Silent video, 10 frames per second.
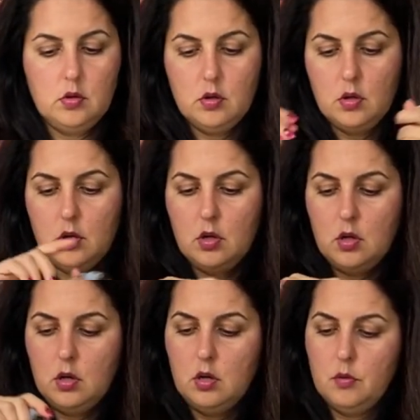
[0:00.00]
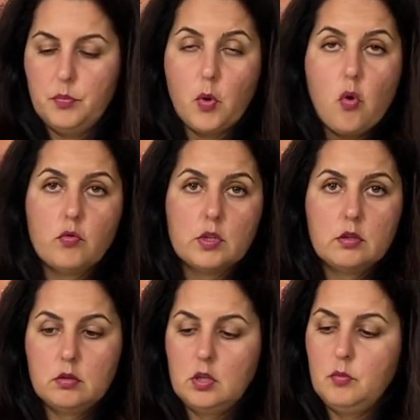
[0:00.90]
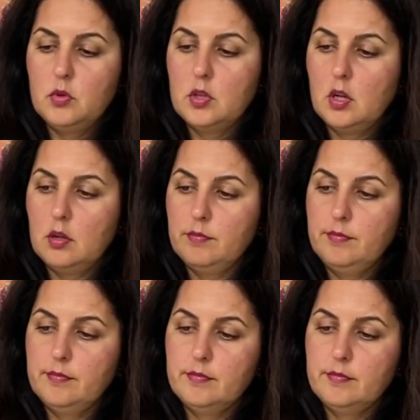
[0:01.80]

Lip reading: It's nice that it has the cord coiled like this.